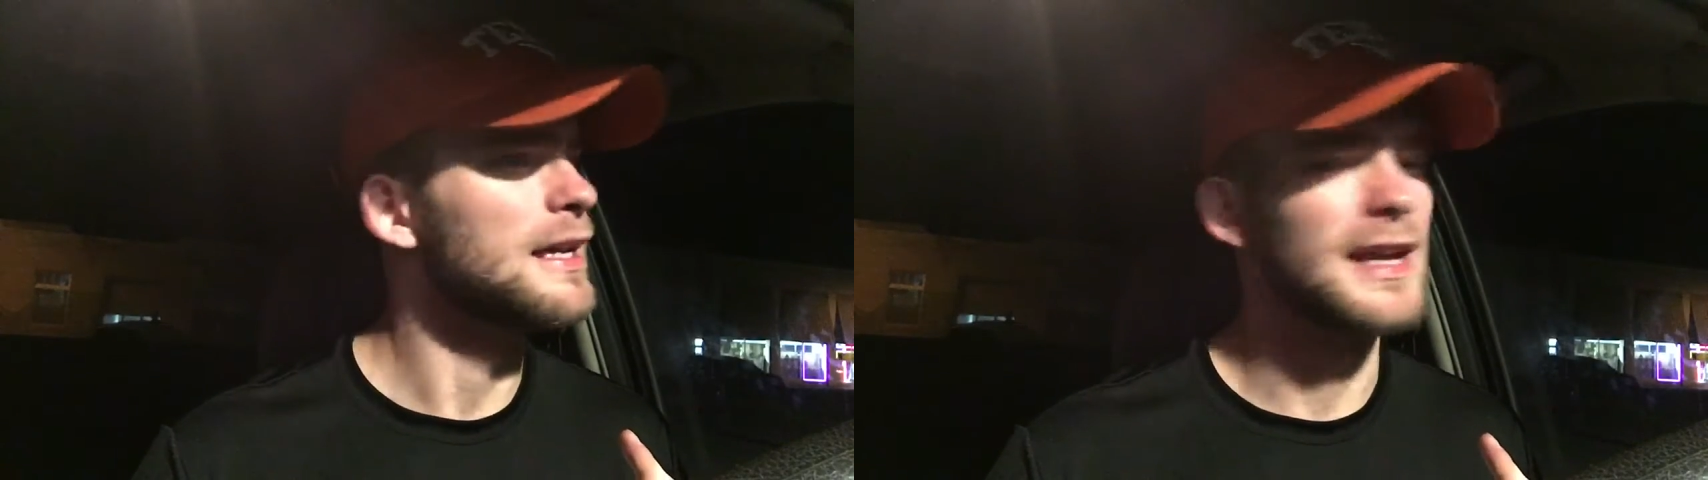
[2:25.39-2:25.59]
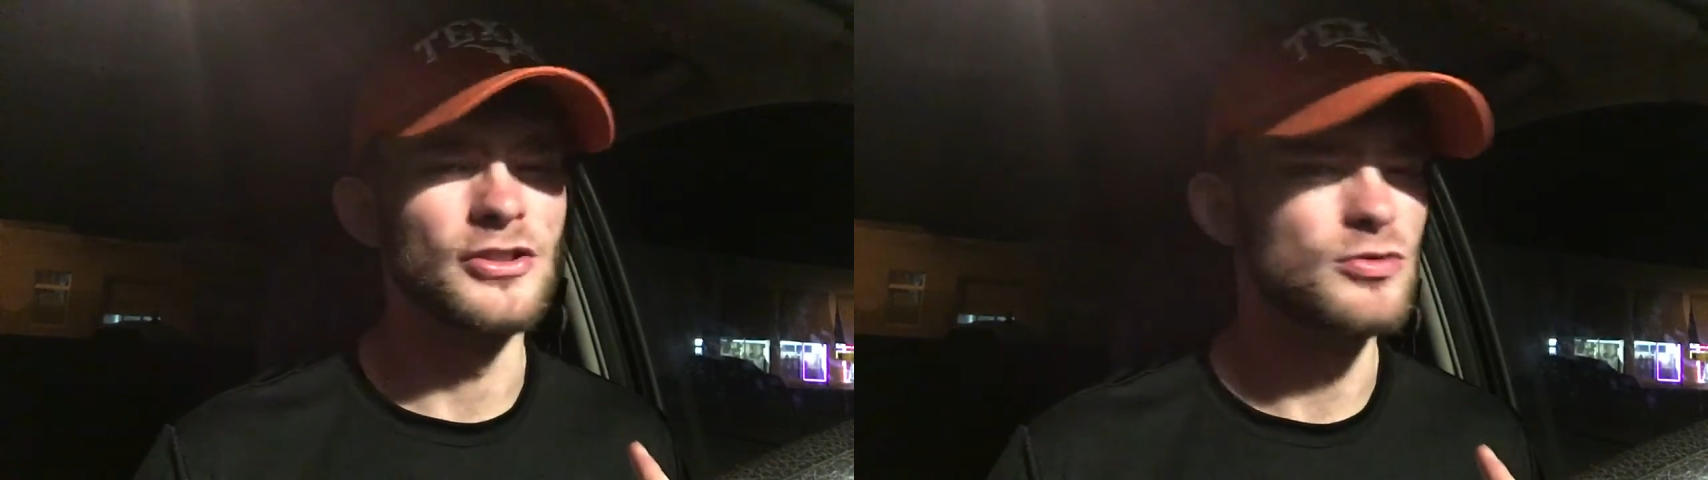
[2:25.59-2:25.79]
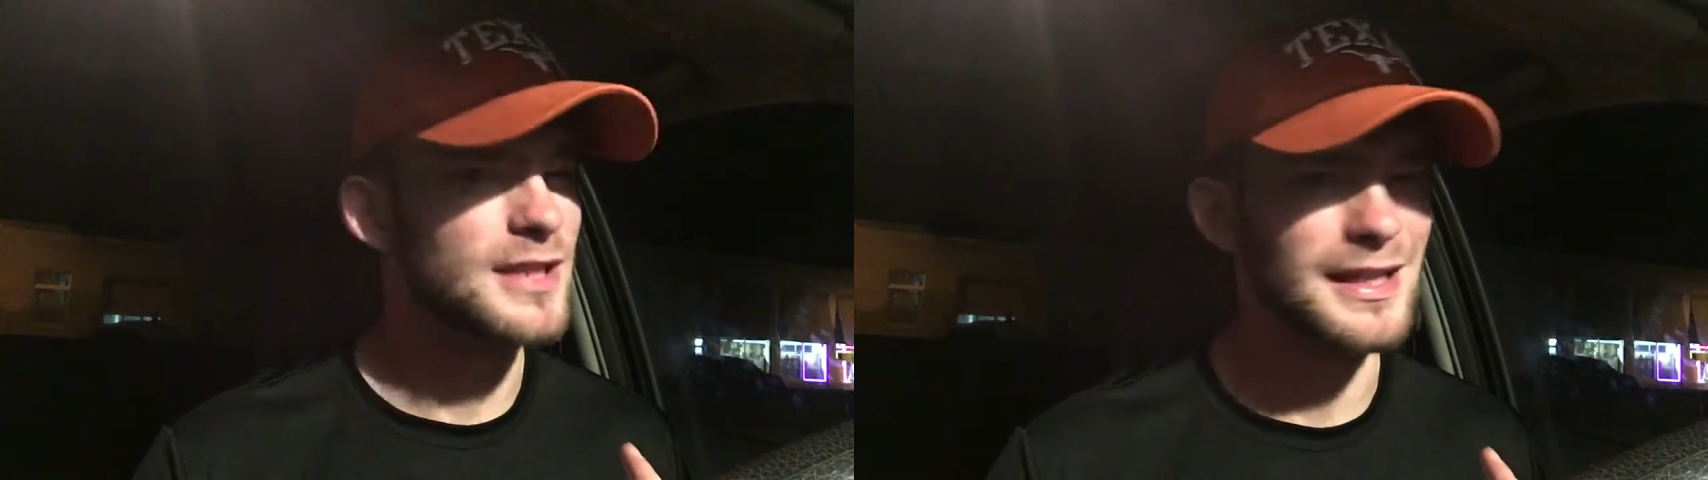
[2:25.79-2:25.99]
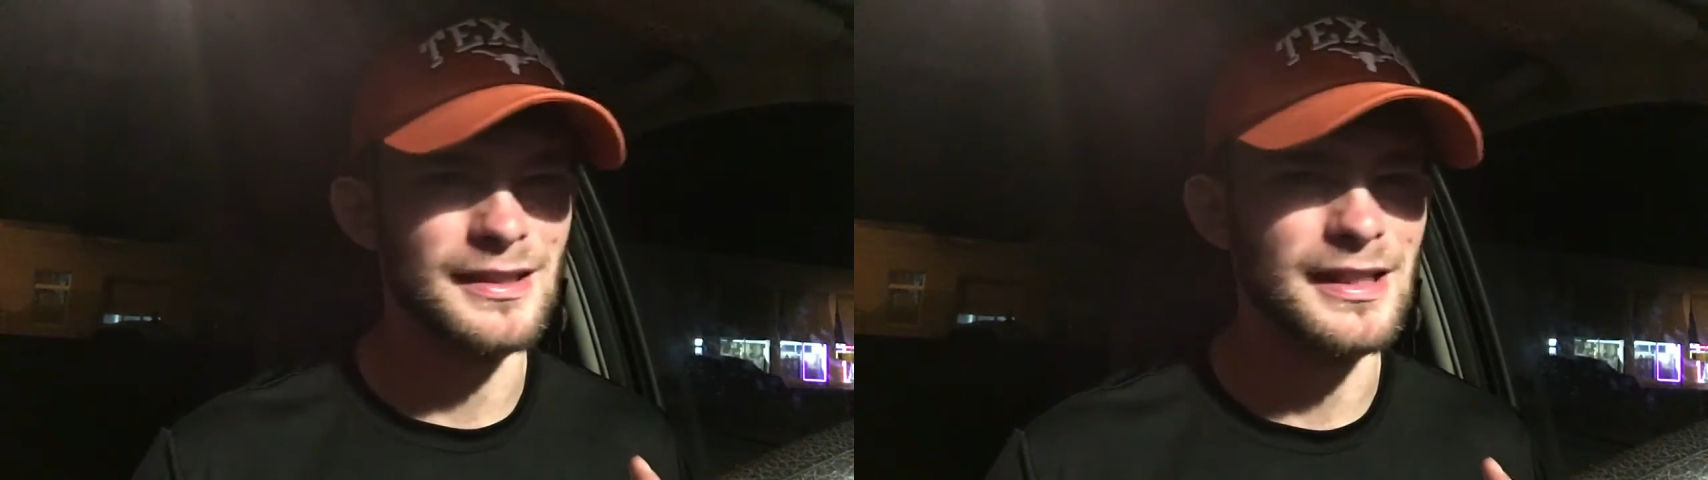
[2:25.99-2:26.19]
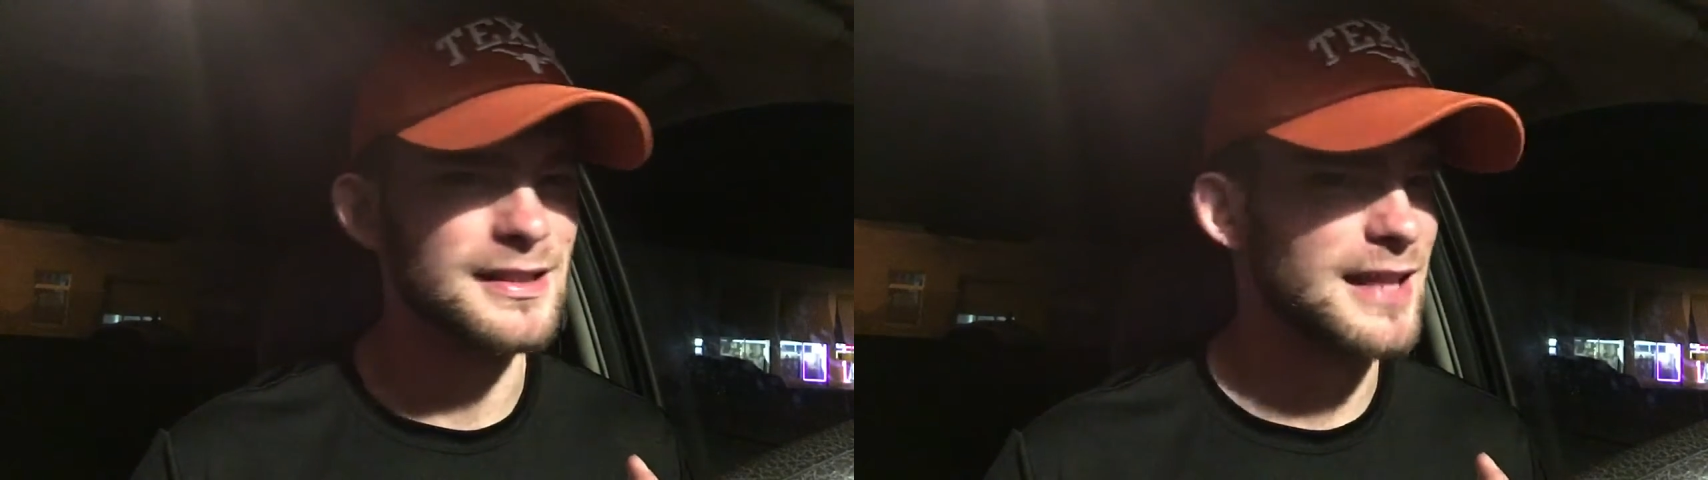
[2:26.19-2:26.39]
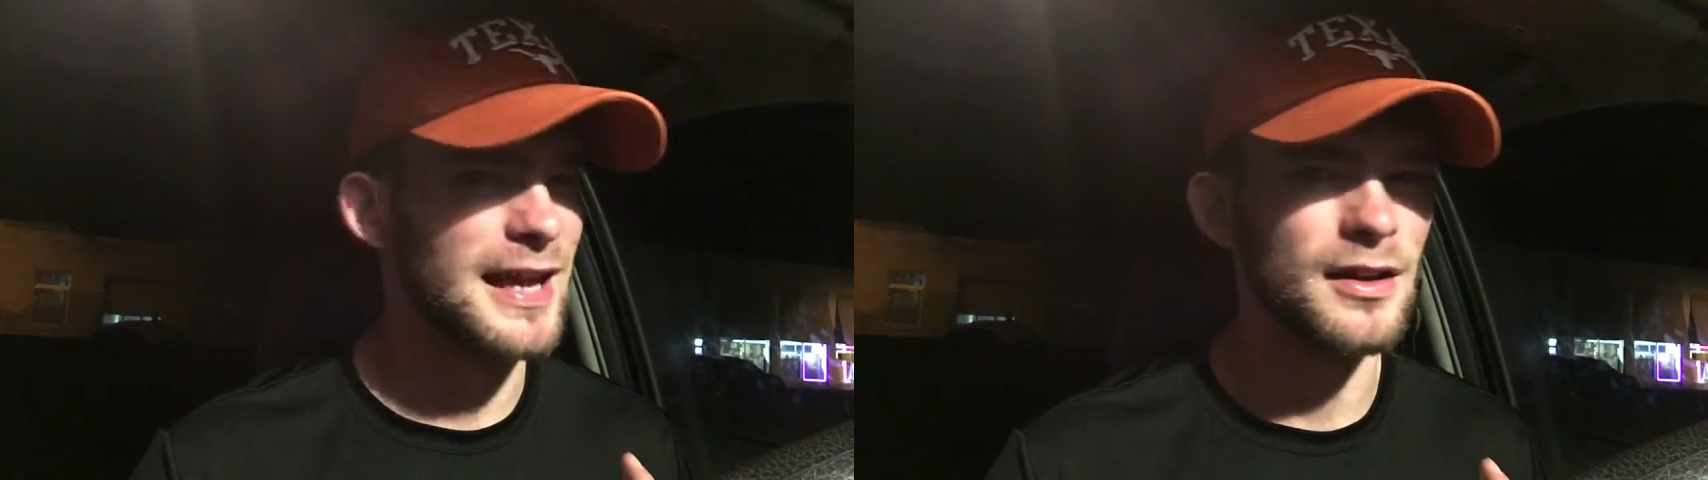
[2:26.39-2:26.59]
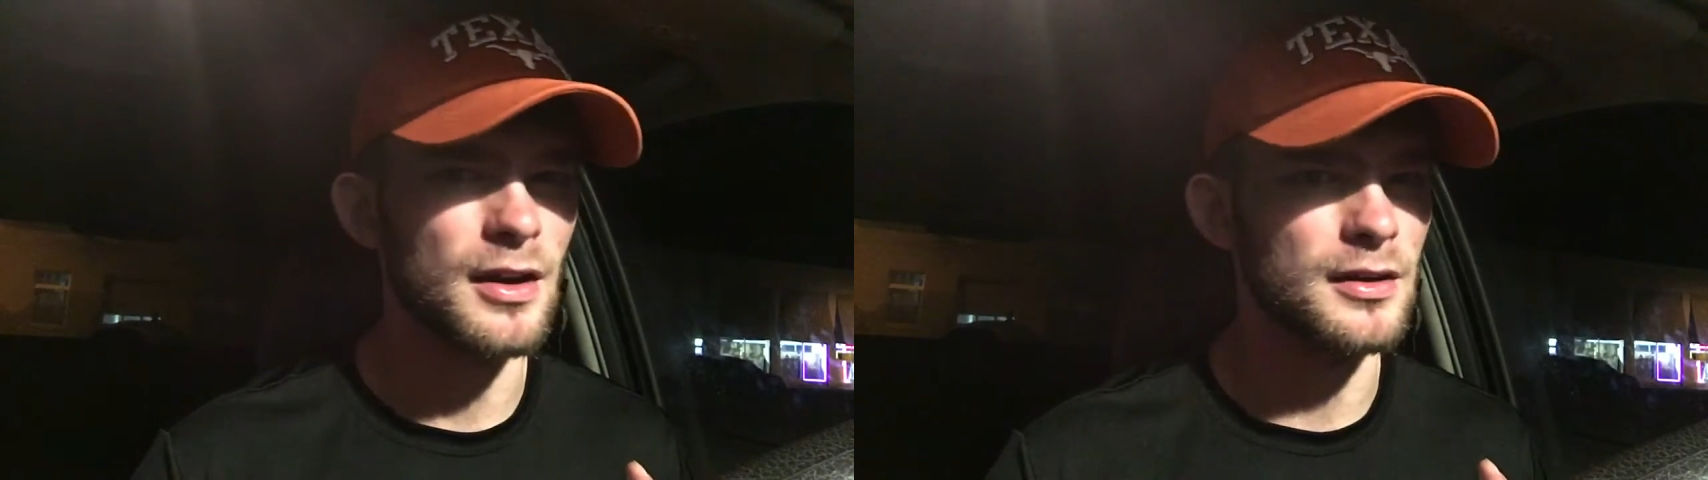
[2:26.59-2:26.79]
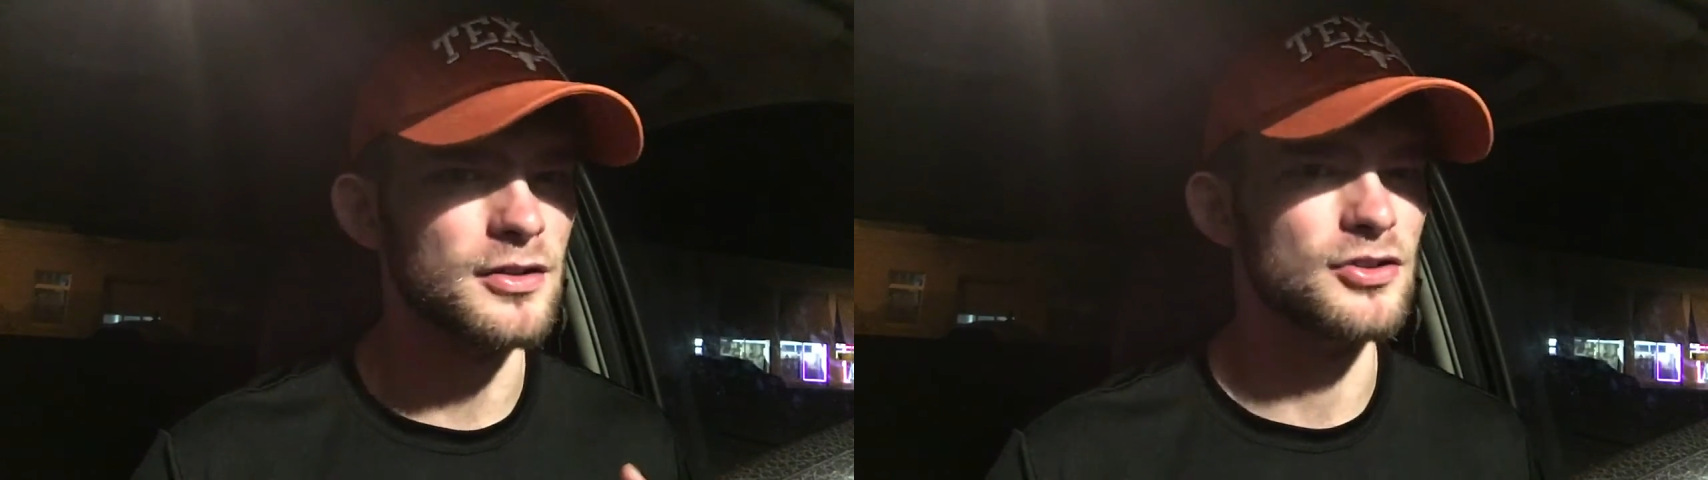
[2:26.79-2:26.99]
and you can't let that
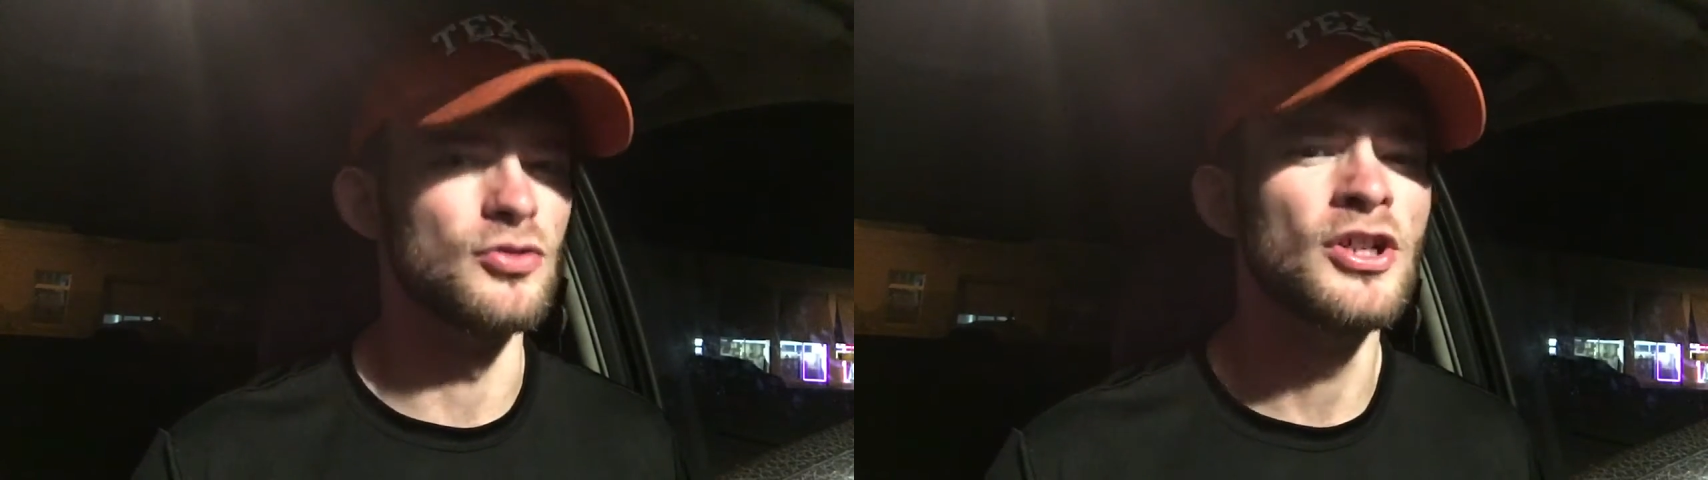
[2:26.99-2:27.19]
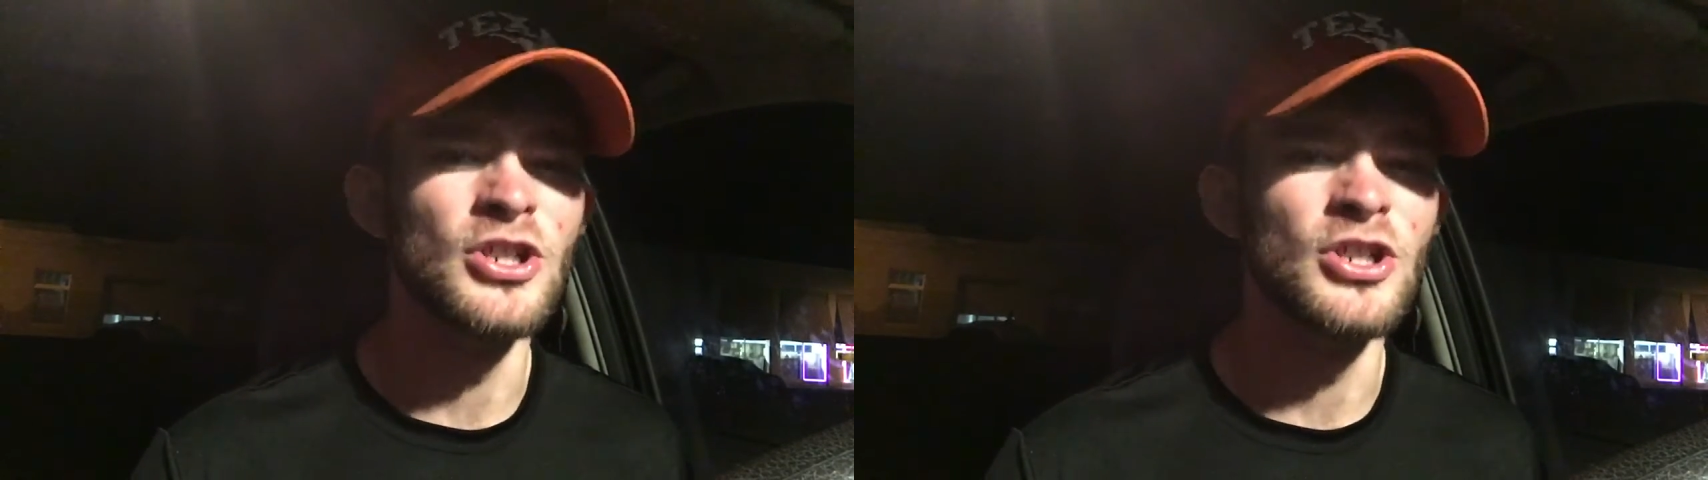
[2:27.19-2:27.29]
conquer you.